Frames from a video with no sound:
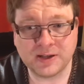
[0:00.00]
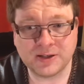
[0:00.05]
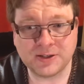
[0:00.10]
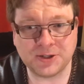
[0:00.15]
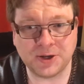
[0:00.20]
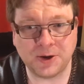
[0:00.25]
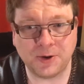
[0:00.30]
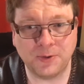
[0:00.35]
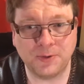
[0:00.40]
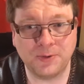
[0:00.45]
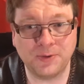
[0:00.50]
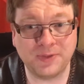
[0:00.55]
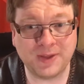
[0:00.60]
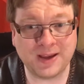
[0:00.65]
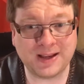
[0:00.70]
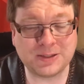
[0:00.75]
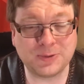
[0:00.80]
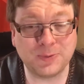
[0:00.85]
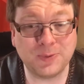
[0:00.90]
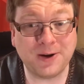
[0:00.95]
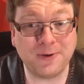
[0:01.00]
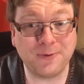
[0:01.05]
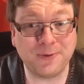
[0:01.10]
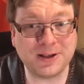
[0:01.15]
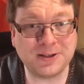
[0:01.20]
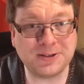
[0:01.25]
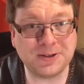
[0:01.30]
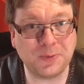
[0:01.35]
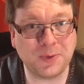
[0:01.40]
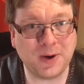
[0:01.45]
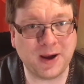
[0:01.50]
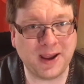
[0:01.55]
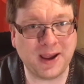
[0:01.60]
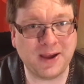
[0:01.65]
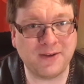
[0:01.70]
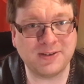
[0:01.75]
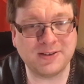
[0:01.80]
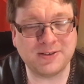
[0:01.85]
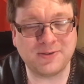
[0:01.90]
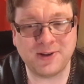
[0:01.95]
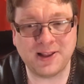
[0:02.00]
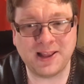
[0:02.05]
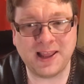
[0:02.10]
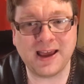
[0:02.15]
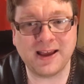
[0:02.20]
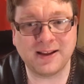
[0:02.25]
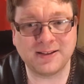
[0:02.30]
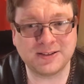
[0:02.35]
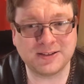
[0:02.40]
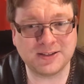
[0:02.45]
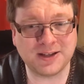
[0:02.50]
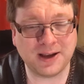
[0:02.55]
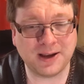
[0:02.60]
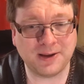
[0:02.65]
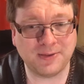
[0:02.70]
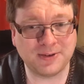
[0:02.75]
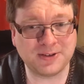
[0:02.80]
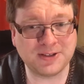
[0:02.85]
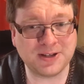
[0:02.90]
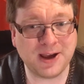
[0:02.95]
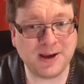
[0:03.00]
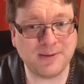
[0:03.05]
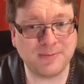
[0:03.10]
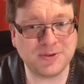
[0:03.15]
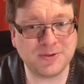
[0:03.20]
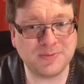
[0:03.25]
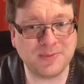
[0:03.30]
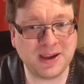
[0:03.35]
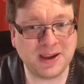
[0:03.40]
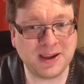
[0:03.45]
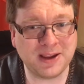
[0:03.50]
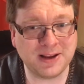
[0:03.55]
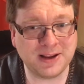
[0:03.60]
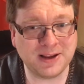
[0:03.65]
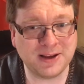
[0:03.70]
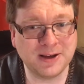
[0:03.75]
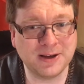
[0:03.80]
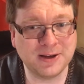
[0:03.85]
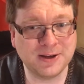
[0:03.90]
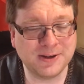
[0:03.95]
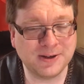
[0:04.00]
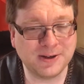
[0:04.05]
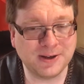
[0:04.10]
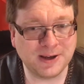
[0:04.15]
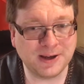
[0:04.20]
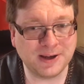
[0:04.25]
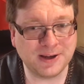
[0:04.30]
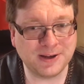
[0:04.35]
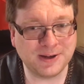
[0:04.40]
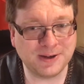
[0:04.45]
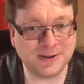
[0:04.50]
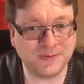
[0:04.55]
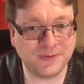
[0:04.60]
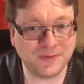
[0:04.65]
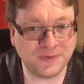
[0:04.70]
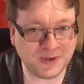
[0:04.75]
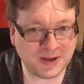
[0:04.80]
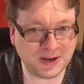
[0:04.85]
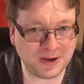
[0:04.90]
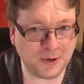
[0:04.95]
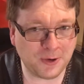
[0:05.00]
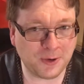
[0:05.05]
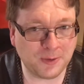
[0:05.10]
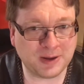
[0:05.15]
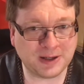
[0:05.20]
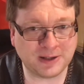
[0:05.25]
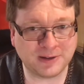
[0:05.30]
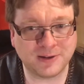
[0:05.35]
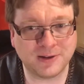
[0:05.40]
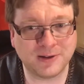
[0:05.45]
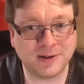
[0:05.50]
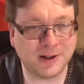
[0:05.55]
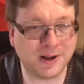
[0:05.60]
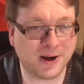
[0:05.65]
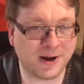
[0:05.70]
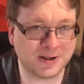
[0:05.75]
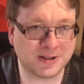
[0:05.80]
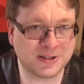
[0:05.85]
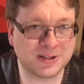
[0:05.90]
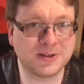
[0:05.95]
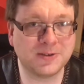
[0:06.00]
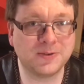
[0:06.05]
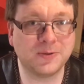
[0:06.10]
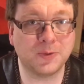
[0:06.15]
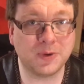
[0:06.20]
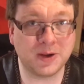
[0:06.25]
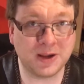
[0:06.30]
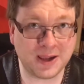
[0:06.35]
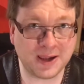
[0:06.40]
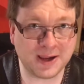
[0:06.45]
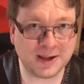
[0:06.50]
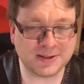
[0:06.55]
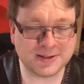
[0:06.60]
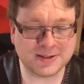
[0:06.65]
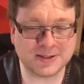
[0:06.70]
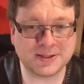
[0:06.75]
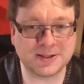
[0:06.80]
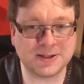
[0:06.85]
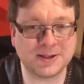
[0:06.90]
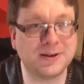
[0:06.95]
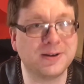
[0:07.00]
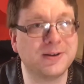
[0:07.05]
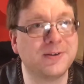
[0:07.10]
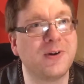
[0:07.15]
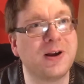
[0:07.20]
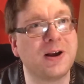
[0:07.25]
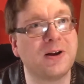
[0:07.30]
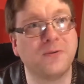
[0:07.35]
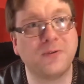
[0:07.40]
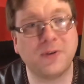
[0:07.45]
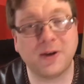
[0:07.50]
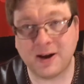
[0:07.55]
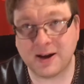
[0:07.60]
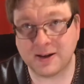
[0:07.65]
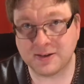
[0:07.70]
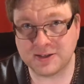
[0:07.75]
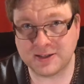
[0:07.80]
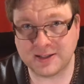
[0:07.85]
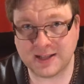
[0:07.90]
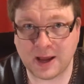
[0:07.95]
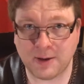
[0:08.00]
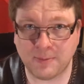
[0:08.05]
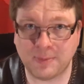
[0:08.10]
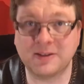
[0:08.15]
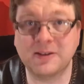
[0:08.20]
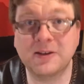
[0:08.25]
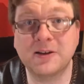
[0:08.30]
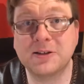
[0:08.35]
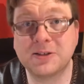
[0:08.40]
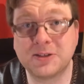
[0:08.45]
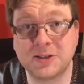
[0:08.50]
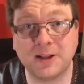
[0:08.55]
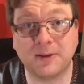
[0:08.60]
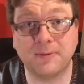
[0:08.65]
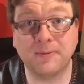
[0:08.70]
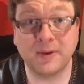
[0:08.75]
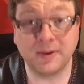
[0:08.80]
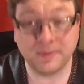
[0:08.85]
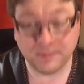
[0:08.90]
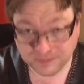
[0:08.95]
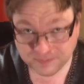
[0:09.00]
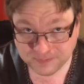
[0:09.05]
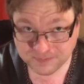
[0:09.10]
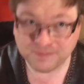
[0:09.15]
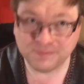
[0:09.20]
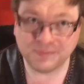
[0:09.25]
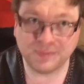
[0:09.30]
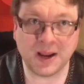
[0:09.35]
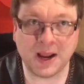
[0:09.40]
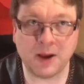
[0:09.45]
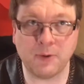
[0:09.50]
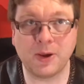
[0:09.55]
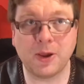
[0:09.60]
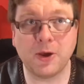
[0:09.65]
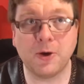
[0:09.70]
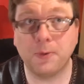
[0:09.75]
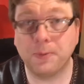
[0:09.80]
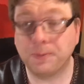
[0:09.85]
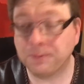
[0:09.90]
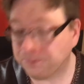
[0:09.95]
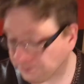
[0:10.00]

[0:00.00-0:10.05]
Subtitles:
So that's one reason why I haven't really had the time to make any video about last weekend's record fair until now, but still, here we go.